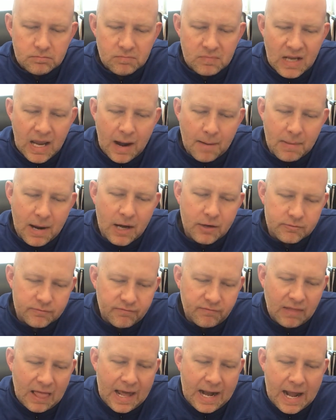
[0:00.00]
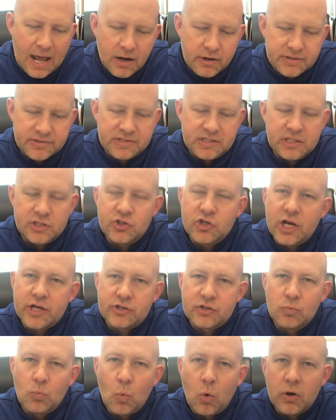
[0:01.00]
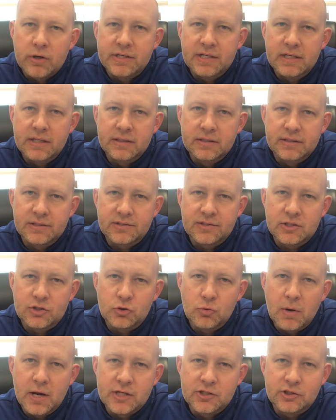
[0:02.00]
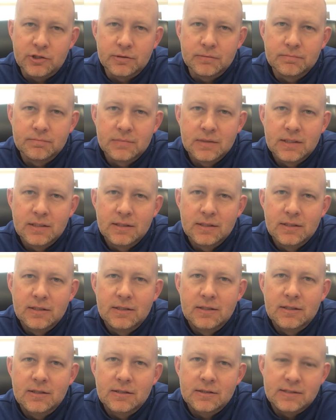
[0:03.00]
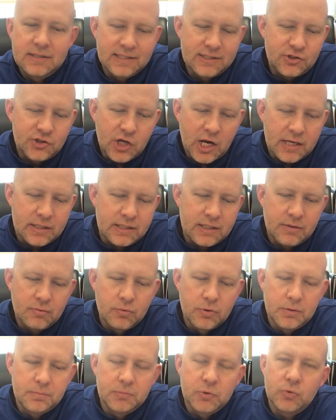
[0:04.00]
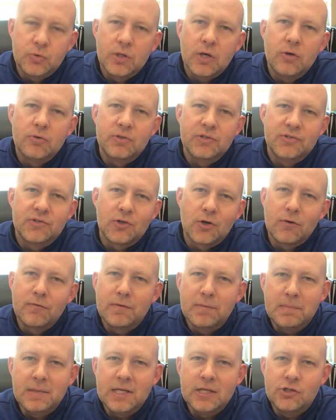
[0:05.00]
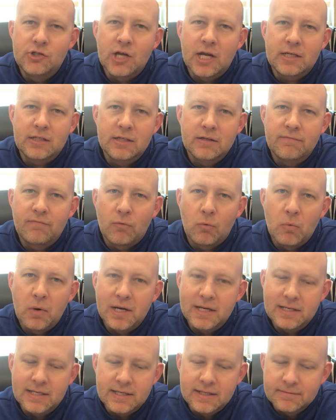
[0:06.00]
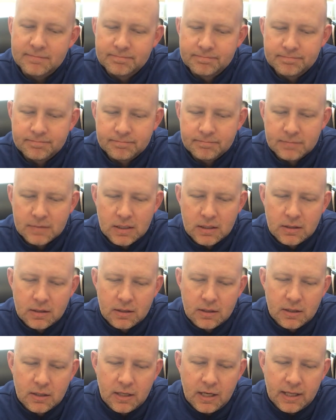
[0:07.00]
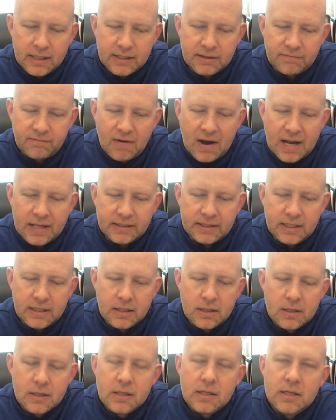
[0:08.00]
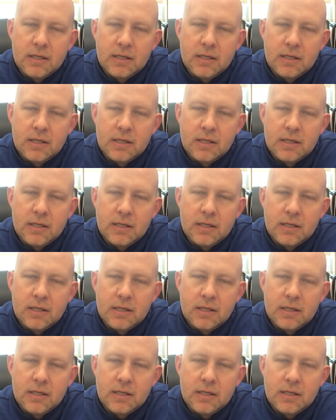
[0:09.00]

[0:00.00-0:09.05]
How about flat out is an ejection warranted in this situation? Did JT Realmuto Muto deserve to be ejected for what he did? And then finally,